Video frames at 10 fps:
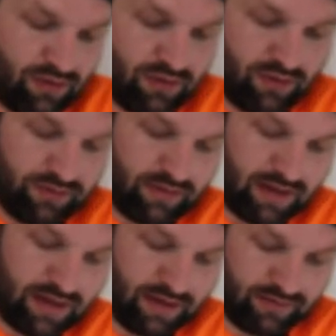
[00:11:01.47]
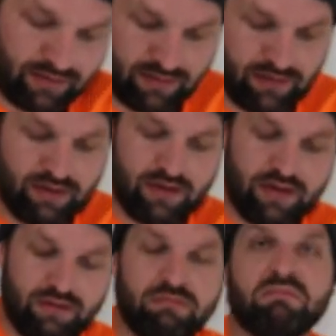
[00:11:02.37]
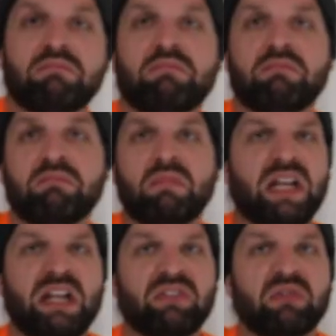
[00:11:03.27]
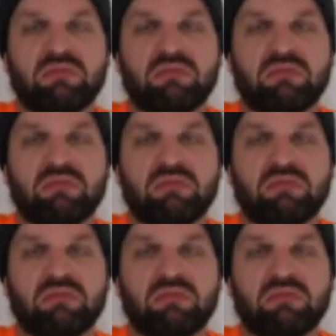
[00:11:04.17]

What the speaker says: all sides. My hands are